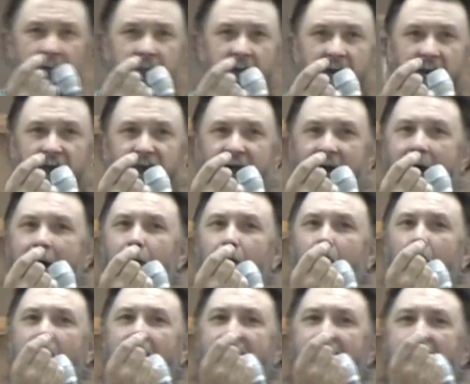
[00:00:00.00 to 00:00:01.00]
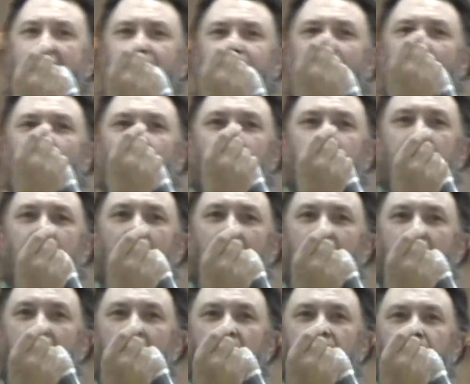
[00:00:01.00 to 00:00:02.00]
that if I will have
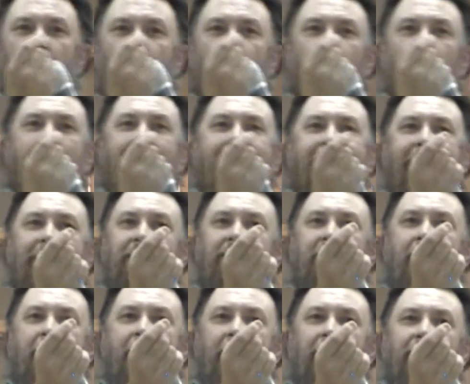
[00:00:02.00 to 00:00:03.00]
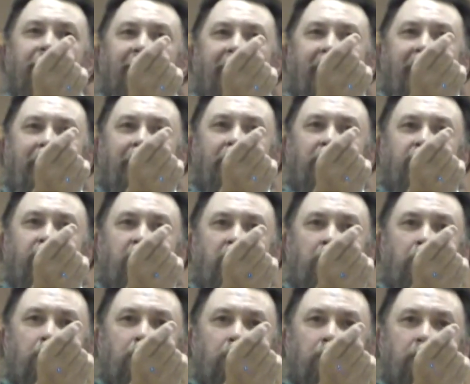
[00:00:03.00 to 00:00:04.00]
the right kind of
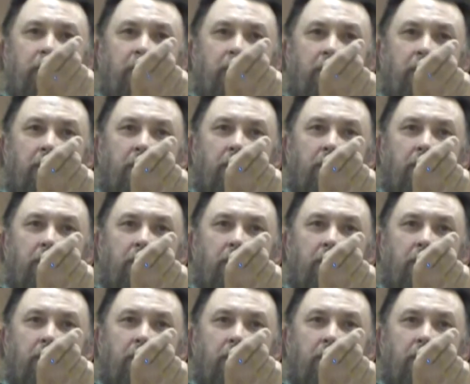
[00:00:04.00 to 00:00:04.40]
attitude,